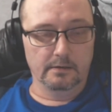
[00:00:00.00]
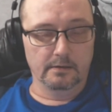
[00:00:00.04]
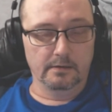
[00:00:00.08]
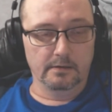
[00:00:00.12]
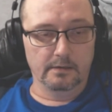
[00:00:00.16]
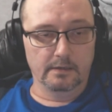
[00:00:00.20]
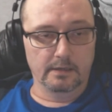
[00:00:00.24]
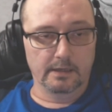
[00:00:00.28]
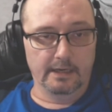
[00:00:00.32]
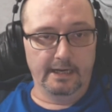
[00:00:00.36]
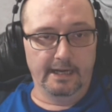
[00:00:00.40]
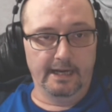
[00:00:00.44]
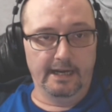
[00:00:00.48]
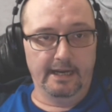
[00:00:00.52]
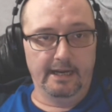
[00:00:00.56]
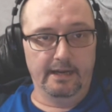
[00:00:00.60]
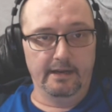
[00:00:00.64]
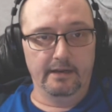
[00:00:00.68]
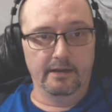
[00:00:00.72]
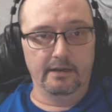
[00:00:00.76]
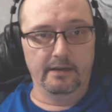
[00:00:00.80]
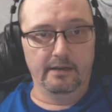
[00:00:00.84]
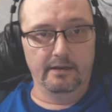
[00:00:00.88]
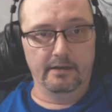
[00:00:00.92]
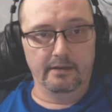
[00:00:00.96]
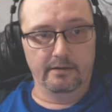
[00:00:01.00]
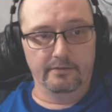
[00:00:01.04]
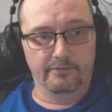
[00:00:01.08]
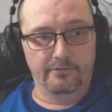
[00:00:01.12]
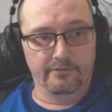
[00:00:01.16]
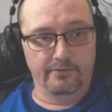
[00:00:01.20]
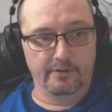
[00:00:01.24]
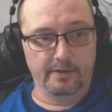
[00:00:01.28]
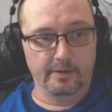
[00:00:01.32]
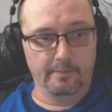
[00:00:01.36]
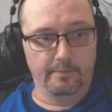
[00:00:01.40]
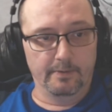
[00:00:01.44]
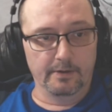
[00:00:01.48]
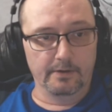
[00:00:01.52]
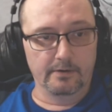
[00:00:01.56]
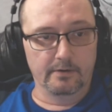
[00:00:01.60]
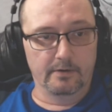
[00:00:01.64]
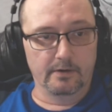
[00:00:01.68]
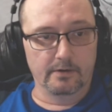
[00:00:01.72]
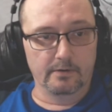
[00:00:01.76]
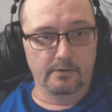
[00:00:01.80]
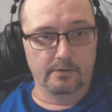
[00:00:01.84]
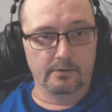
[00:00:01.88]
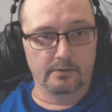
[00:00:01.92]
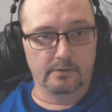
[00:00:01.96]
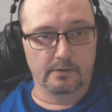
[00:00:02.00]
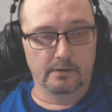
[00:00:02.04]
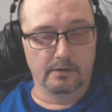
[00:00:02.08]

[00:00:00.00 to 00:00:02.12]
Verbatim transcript: That is flipping cool.